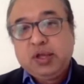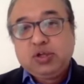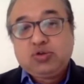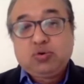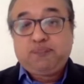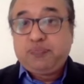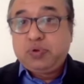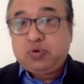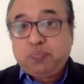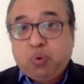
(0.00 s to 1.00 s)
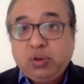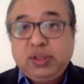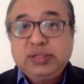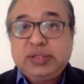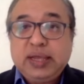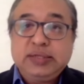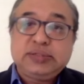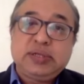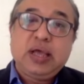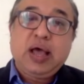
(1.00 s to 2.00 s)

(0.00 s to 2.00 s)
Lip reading: So both these things